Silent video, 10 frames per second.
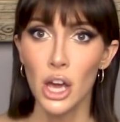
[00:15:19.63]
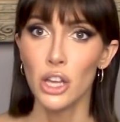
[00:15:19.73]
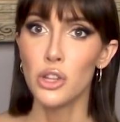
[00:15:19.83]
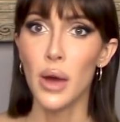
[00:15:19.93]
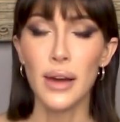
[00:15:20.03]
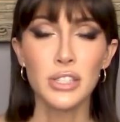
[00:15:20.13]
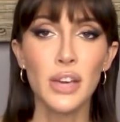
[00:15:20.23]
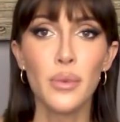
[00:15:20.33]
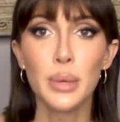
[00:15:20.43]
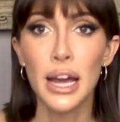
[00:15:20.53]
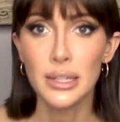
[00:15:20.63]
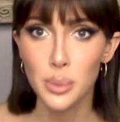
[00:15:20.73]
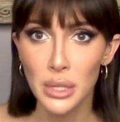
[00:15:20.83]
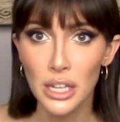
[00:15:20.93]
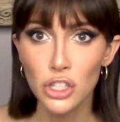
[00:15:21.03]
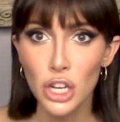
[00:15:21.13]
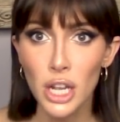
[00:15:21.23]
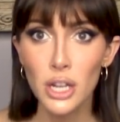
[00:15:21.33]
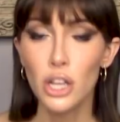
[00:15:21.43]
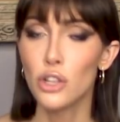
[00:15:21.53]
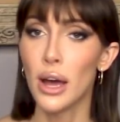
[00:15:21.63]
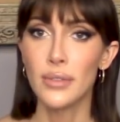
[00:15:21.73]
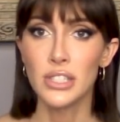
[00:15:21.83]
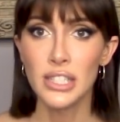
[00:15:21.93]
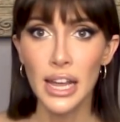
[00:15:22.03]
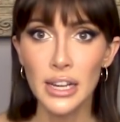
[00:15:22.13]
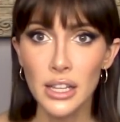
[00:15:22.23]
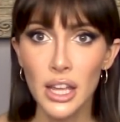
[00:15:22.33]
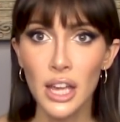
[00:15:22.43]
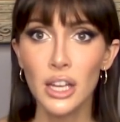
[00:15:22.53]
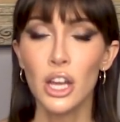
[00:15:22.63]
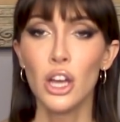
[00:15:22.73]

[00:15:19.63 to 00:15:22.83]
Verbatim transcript: You don't have to give him an explanation, you don't have to say anything.